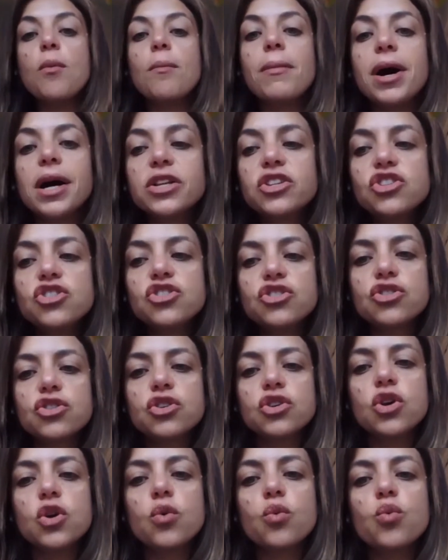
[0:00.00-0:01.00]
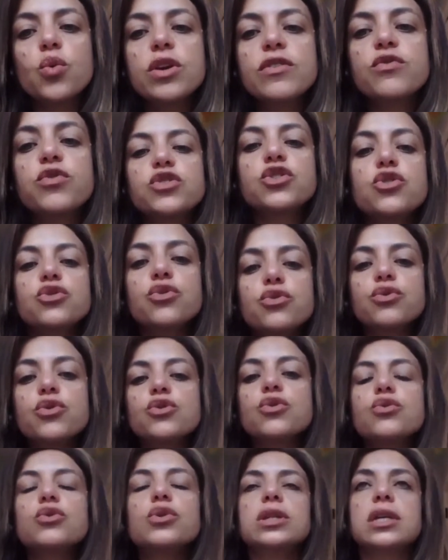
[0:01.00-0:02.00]
how much we've
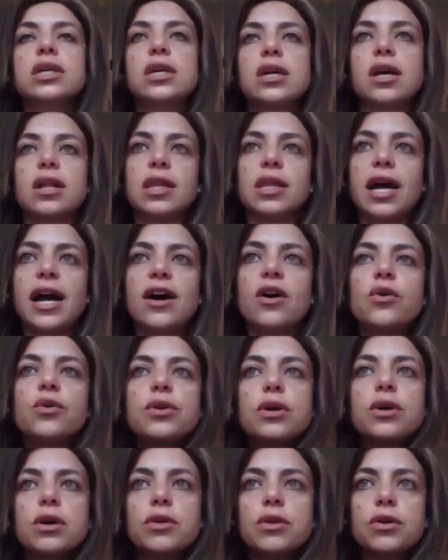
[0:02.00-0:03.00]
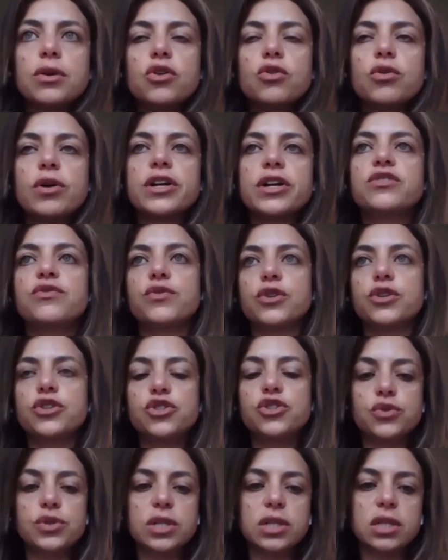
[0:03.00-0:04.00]
truly allowed
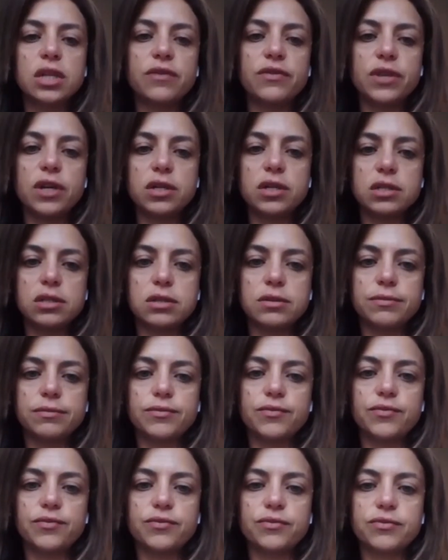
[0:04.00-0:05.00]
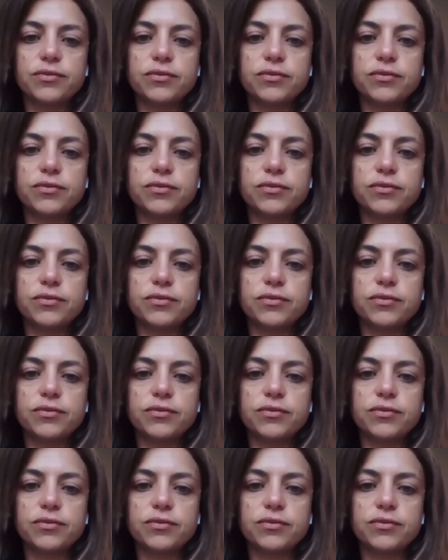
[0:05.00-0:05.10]
Christ's virtue to live in us.